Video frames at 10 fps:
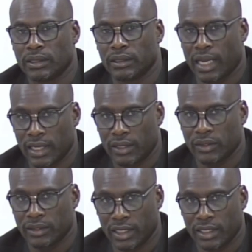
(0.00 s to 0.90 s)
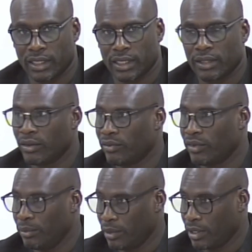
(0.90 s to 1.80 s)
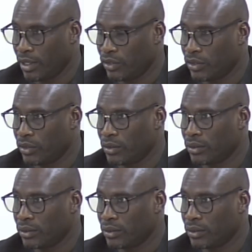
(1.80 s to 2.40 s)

Director General of Immigration.